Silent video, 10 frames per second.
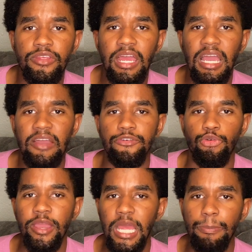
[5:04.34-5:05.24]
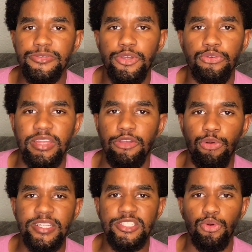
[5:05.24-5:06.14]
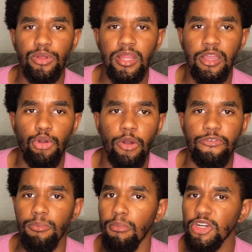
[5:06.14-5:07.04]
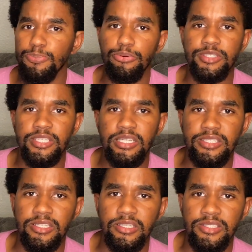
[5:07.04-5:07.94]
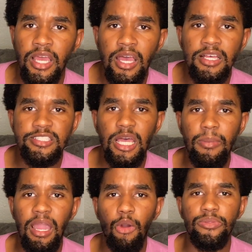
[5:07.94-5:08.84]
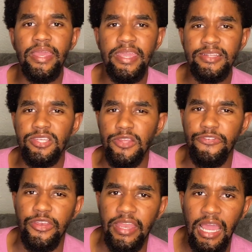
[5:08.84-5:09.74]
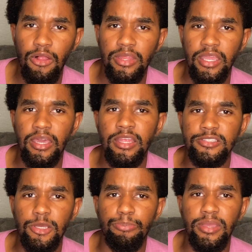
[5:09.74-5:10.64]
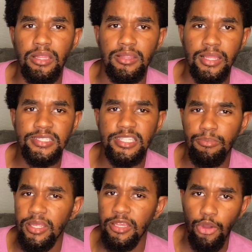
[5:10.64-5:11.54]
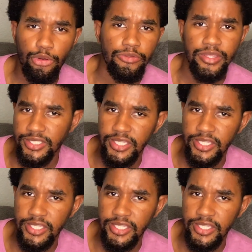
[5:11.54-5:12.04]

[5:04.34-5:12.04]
have great episodes and a great storyline going for multiple seasons, somehow when they get to the finale, it ends up being less than mediocre these